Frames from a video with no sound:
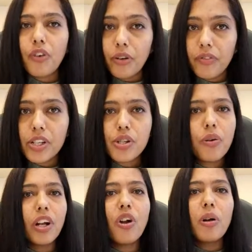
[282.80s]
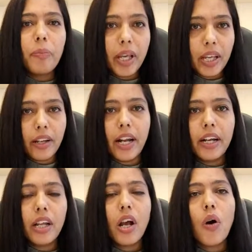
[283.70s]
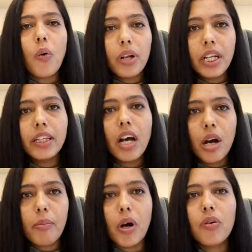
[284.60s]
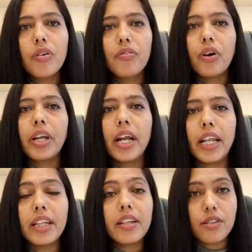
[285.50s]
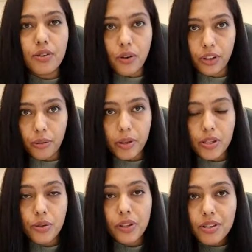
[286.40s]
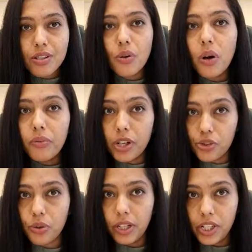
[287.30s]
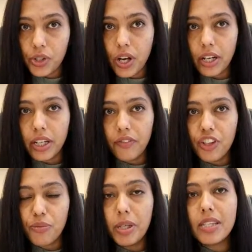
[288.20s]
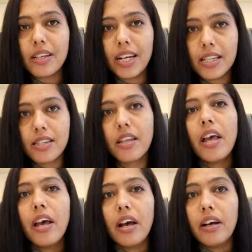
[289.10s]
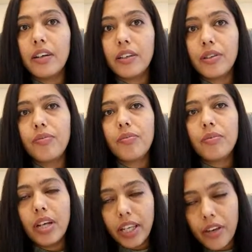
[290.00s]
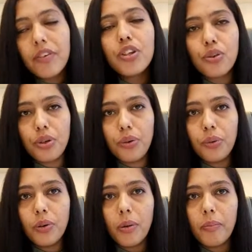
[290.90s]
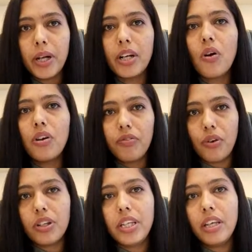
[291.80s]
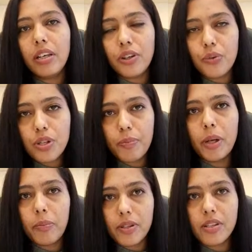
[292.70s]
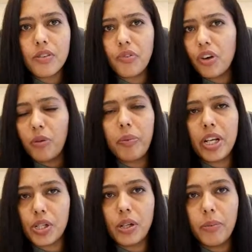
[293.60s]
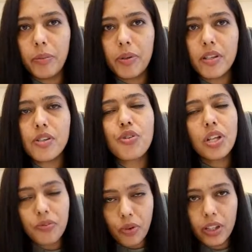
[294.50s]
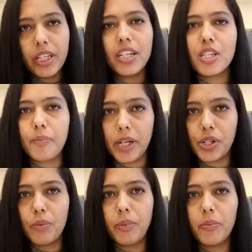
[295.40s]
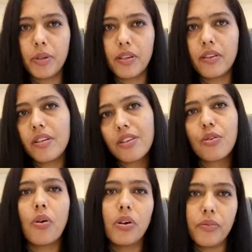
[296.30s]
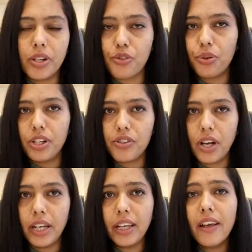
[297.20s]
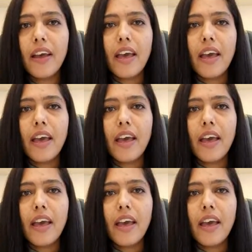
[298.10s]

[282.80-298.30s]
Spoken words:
for which you are not paying rent, only the amount for getting this document. So this is called virtual ijari, which means it's uh, given to you, but not for the use purposes, for operational purposes, just for the inspection purposes. This is called virtual ijari.